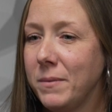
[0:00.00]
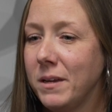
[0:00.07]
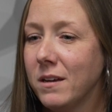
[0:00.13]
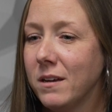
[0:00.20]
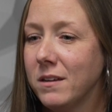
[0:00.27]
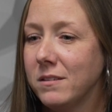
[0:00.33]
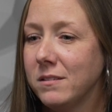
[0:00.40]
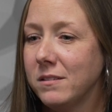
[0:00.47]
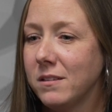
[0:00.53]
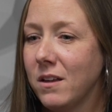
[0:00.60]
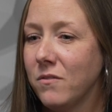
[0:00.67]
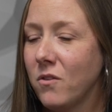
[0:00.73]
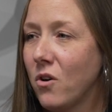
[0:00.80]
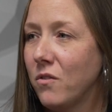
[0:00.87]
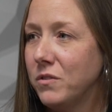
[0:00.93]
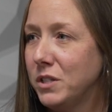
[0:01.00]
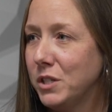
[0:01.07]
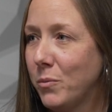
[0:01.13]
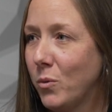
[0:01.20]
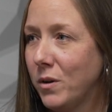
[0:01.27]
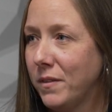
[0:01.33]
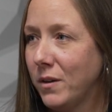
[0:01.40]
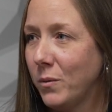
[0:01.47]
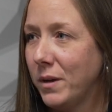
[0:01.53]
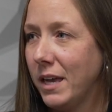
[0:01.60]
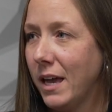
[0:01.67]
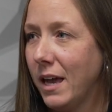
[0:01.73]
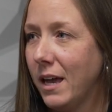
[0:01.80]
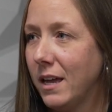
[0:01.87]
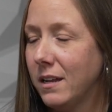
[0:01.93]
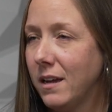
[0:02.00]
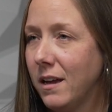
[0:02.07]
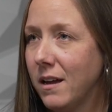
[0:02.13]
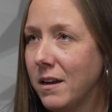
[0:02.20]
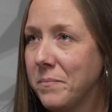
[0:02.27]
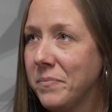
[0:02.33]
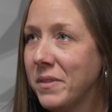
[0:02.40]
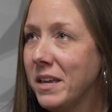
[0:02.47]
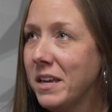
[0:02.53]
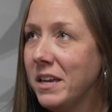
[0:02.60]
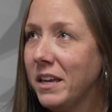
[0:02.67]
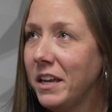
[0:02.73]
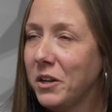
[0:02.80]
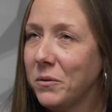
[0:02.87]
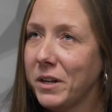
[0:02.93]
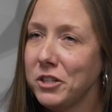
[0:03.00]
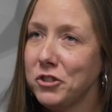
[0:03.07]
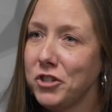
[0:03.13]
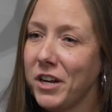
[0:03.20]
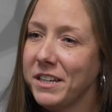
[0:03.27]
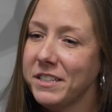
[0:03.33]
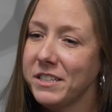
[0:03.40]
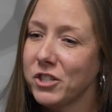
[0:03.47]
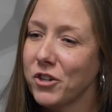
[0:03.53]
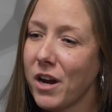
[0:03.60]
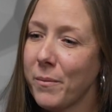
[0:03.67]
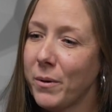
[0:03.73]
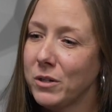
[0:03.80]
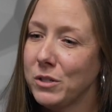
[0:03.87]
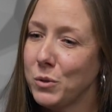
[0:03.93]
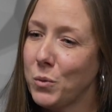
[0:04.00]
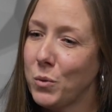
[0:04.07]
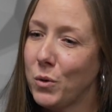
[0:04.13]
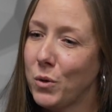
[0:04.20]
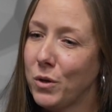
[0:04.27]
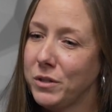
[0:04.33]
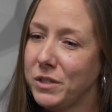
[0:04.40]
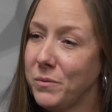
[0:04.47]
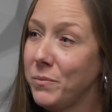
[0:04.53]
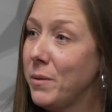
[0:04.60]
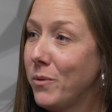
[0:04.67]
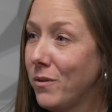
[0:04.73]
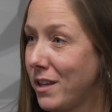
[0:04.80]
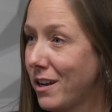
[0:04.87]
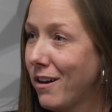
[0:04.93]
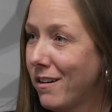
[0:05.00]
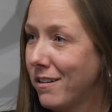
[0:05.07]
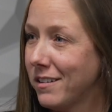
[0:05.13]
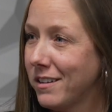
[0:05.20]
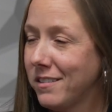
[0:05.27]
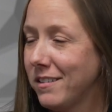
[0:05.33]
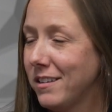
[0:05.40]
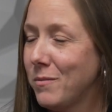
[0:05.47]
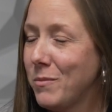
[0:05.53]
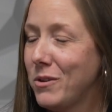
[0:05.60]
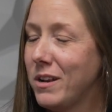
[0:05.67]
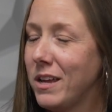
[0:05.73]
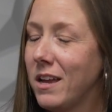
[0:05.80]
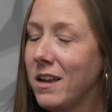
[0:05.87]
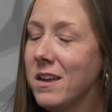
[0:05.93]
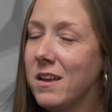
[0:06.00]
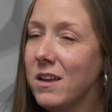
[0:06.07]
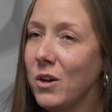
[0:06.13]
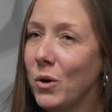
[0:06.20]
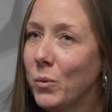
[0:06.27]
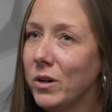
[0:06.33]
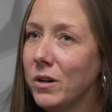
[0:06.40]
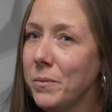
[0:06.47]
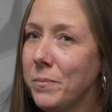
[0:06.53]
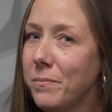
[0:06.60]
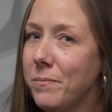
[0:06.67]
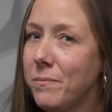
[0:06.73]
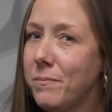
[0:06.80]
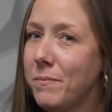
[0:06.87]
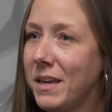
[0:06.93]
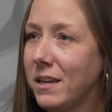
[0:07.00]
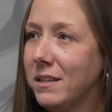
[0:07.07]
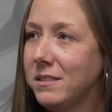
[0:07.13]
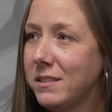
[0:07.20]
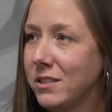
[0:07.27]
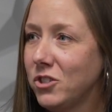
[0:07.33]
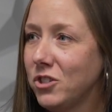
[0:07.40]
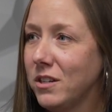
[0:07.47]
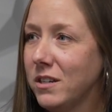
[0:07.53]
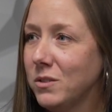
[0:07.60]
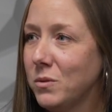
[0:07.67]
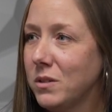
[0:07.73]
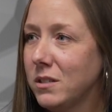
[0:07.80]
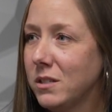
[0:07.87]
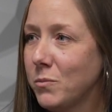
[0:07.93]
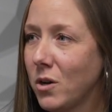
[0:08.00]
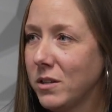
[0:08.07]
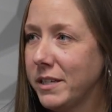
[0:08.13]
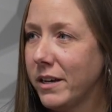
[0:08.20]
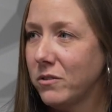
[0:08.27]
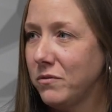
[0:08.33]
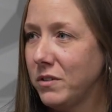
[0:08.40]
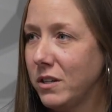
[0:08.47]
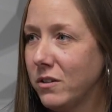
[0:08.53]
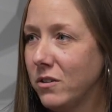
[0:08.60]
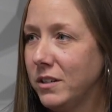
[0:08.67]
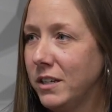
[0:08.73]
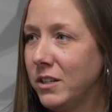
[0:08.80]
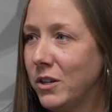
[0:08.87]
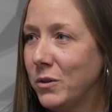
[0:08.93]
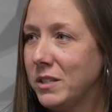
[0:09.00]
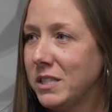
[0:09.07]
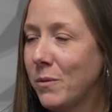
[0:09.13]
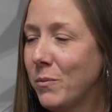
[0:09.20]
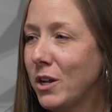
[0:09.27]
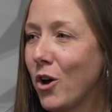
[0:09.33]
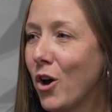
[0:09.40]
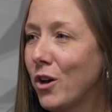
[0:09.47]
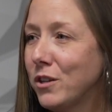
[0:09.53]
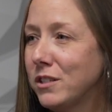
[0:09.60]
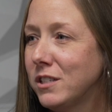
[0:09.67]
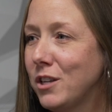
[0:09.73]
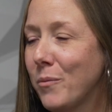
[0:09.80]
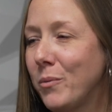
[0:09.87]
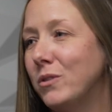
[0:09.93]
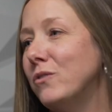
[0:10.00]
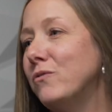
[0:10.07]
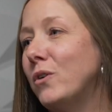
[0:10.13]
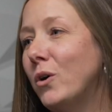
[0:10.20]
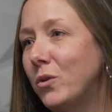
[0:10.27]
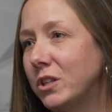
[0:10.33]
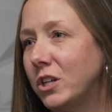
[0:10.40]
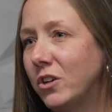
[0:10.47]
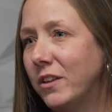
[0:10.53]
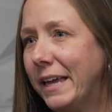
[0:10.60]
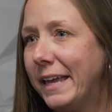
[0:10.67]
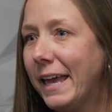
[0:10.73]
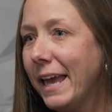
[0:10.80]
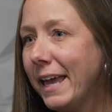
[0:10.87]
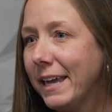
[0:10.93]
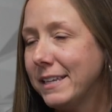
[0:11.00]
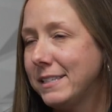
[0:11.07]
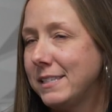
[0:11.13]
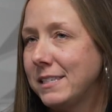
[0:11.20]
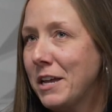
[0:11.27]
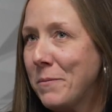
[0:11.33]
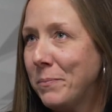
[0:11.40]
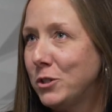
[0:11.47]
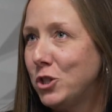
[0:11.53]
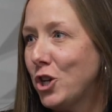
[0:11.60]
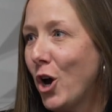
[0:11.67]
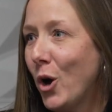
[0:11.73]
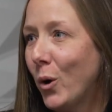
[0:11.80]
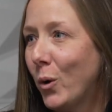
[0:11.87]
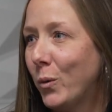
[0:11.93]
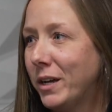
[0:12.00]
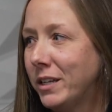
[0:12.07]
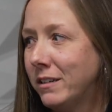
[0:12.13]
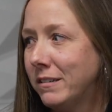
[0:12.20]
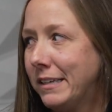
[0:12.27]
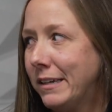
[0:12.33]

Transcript: because of all the support that we get. You know, when I try to describe our school to people that aren't in the community, we're a big district with a small town feel. You know, somebody calls you up on the phone and they're like, hey, it's Joe. And you're